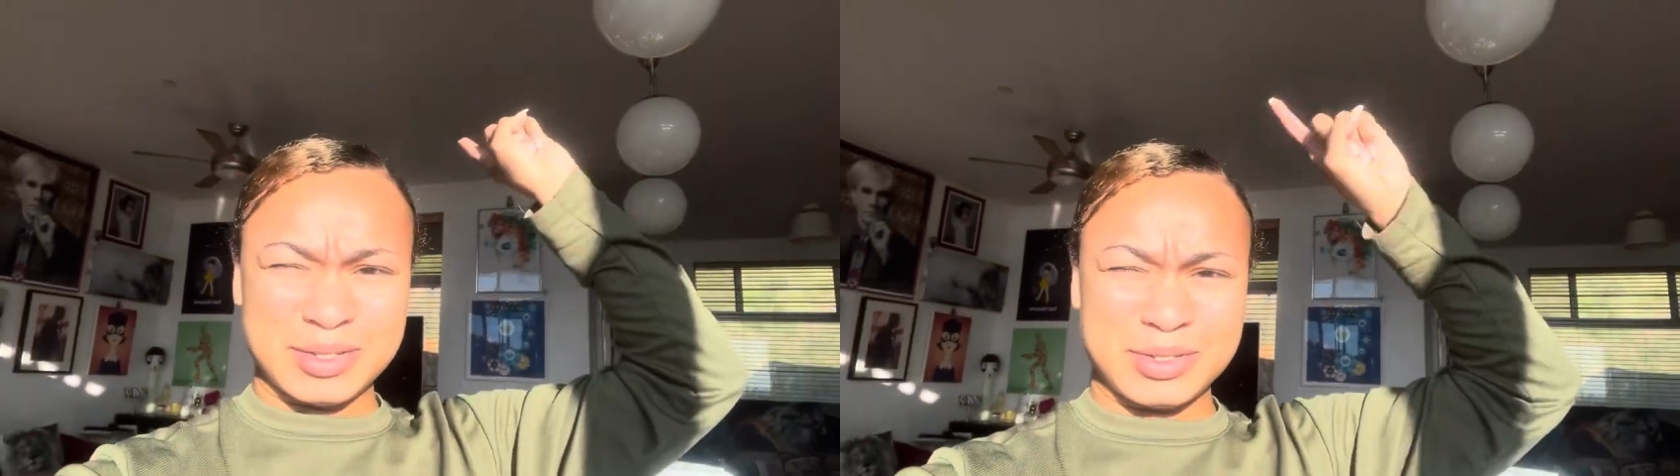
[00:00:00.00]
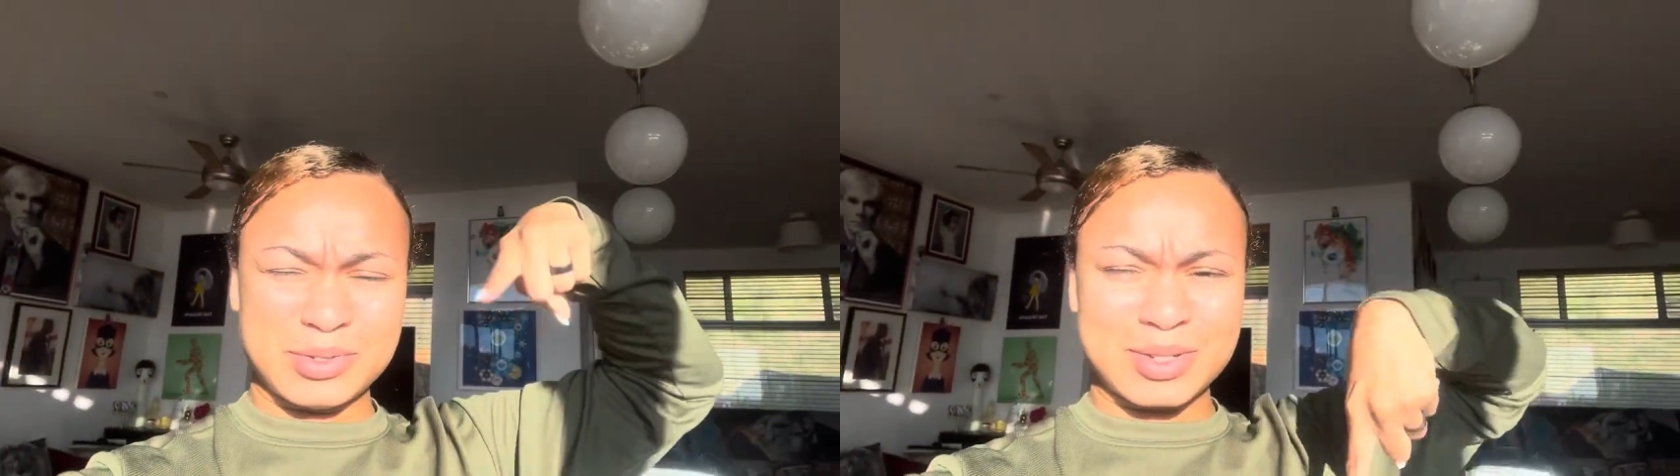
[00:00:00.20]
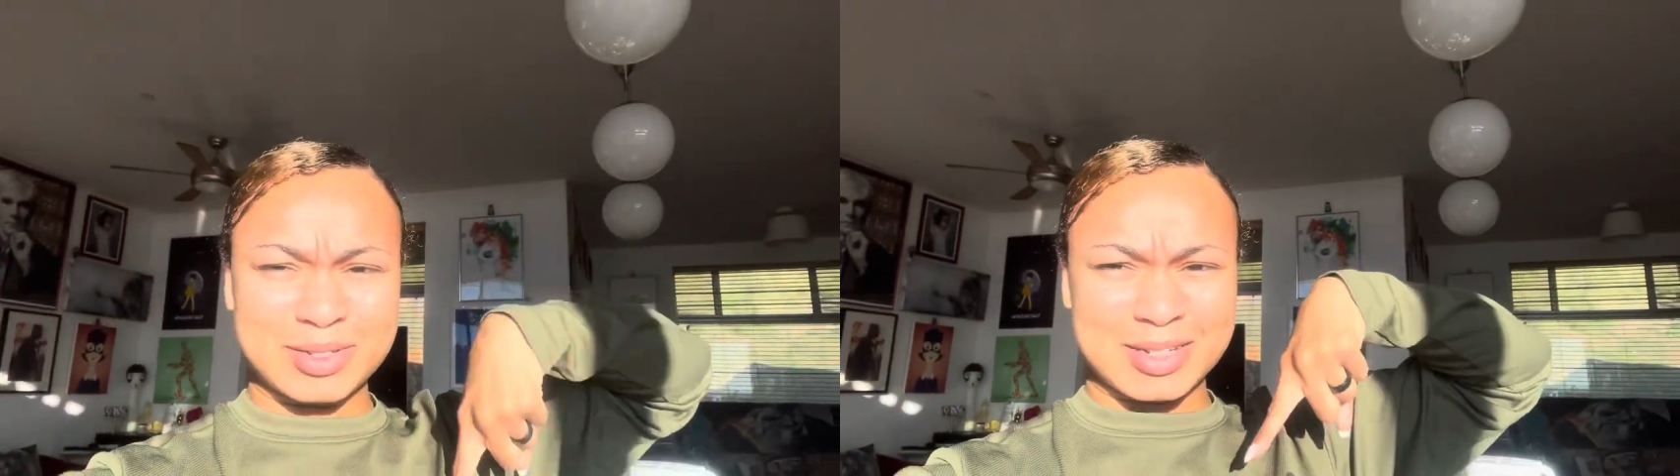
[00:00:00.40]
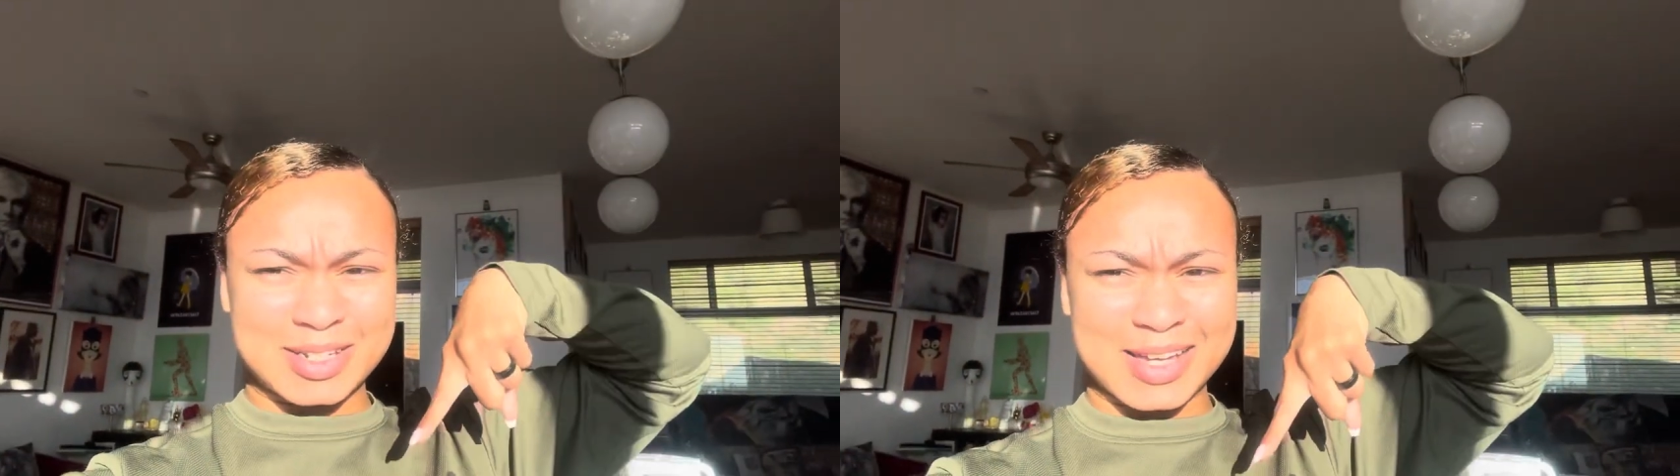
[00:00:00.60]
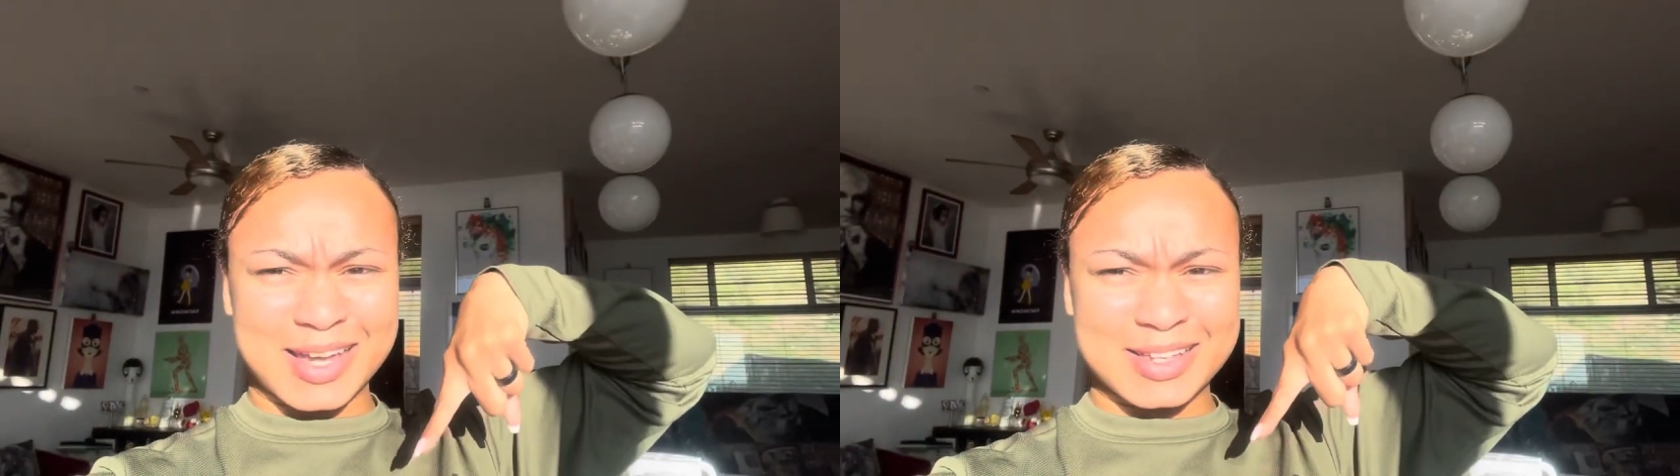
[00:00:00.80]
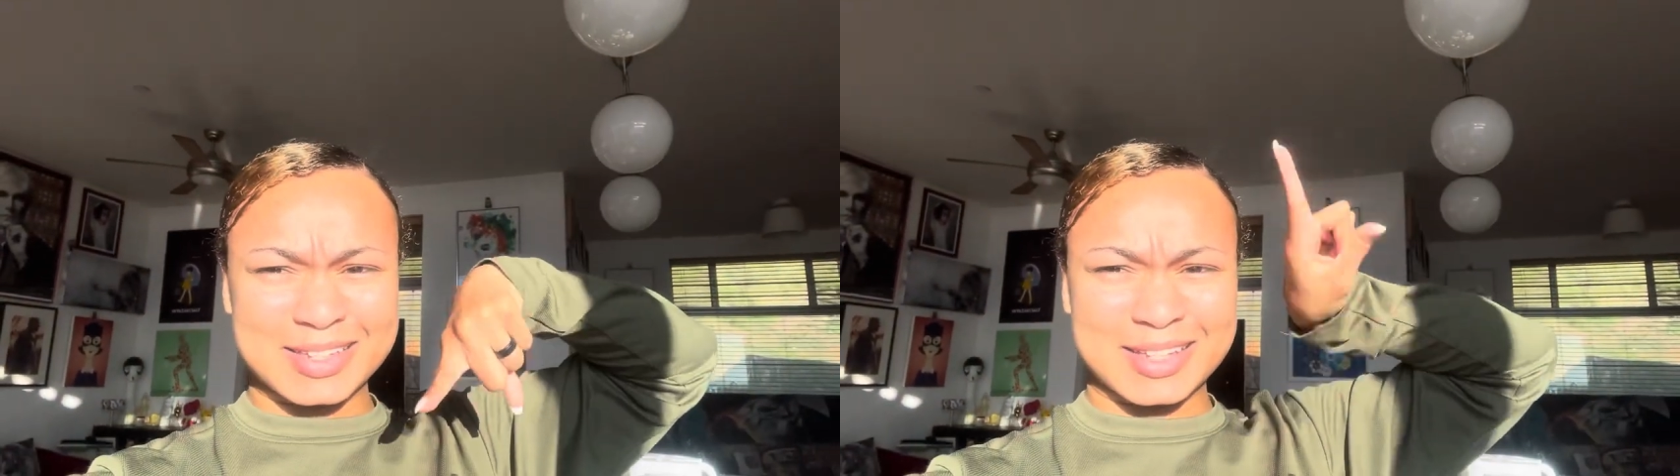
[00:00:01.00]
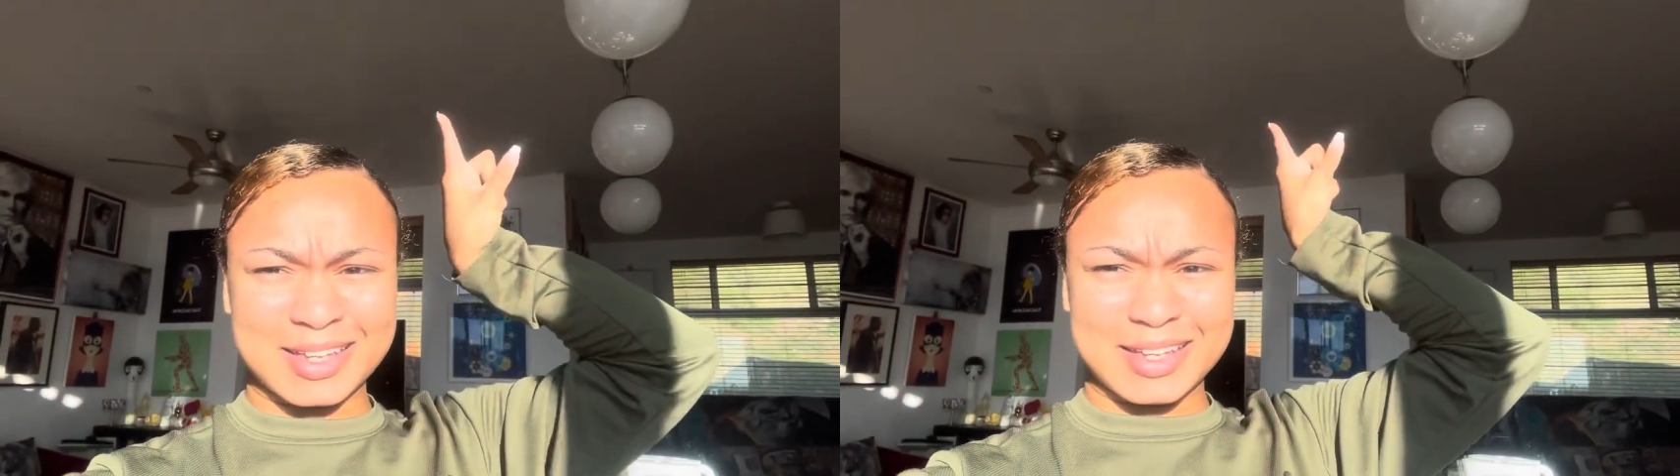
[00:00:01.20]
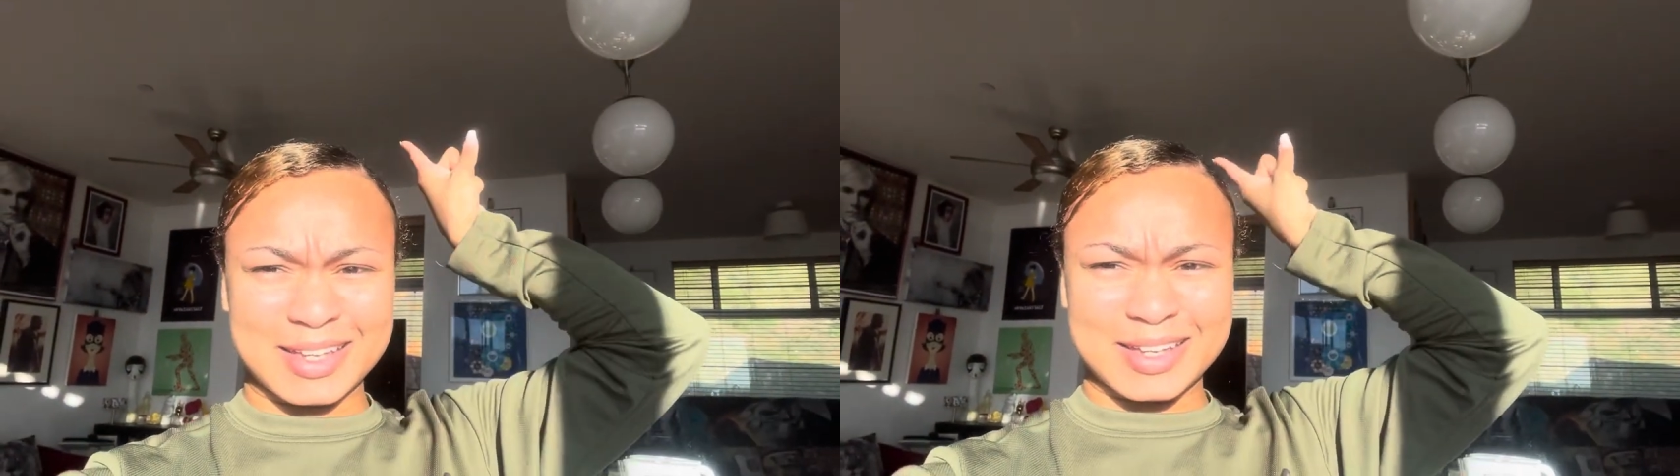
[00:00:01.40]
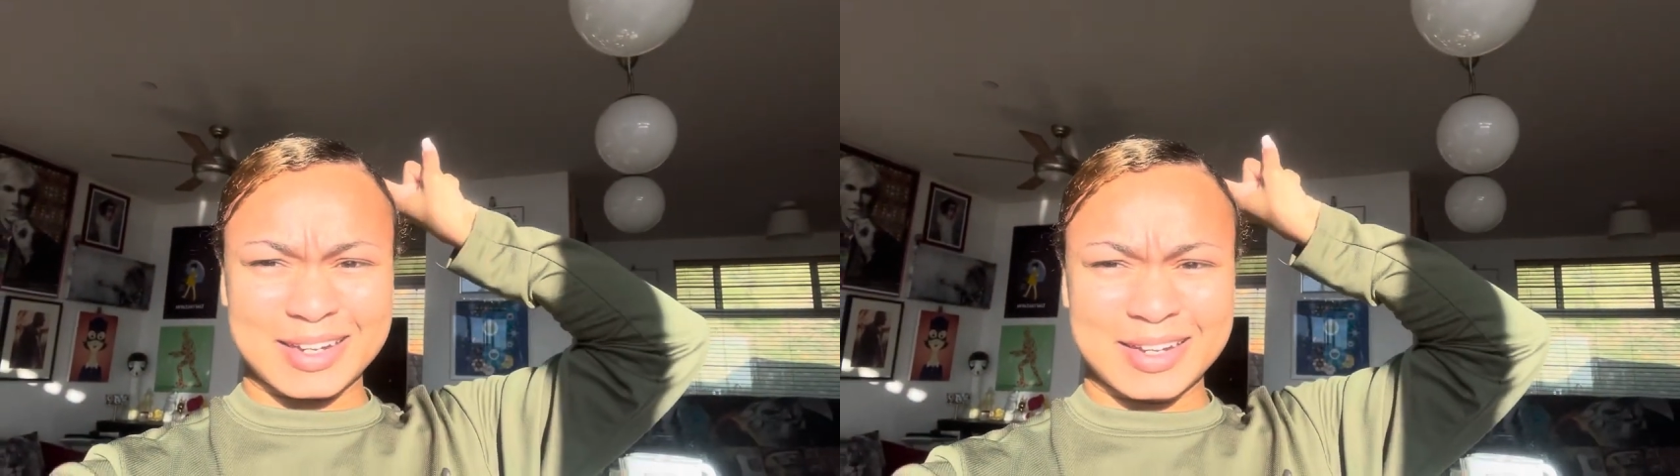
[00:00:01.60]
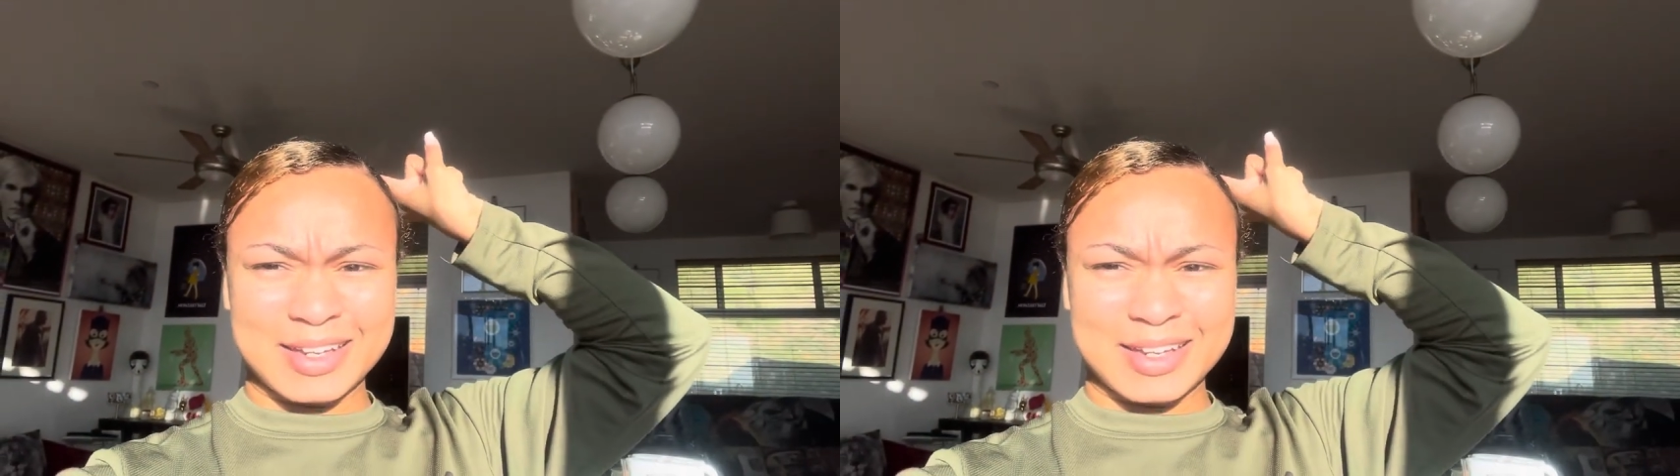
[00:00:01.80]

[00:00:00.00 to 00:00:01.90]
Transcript: don't hesitate to ask and